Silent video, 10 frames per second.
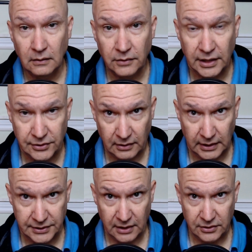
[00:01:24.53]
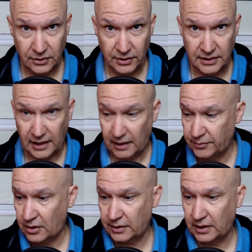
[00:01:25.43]
Okay, so let's get to it. Today I'm
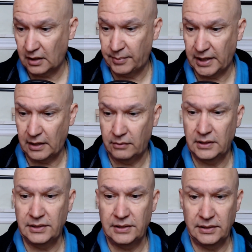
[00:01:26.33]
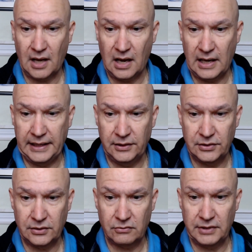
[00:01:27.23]
talking about, this is
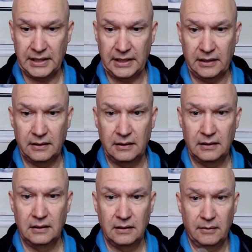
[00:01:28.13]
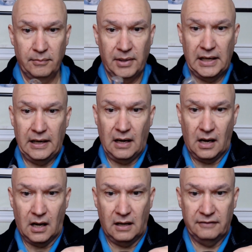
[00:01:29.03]
Highness Green by
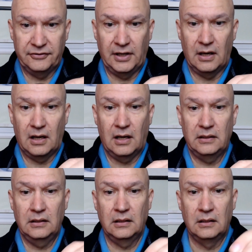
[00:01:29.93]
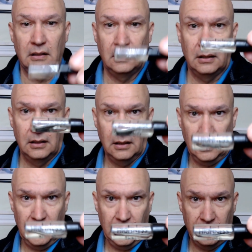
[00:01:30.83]
Afnan.
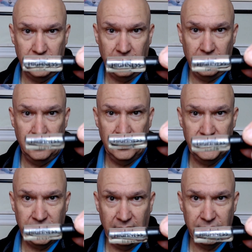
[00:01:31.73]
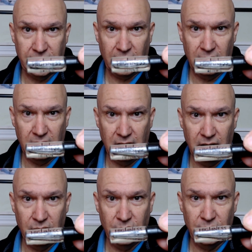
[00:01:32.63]
And this is a
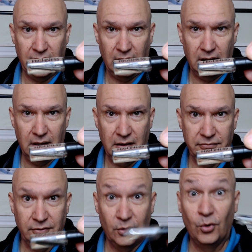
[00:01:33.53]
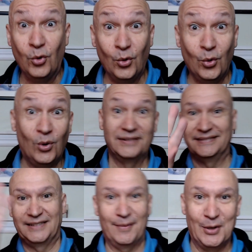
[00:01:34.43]
clone of,
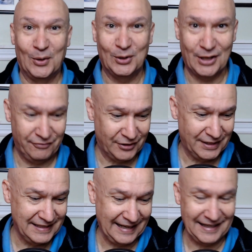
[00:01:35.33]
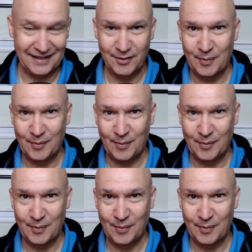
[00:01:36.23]
let me hold off for a second.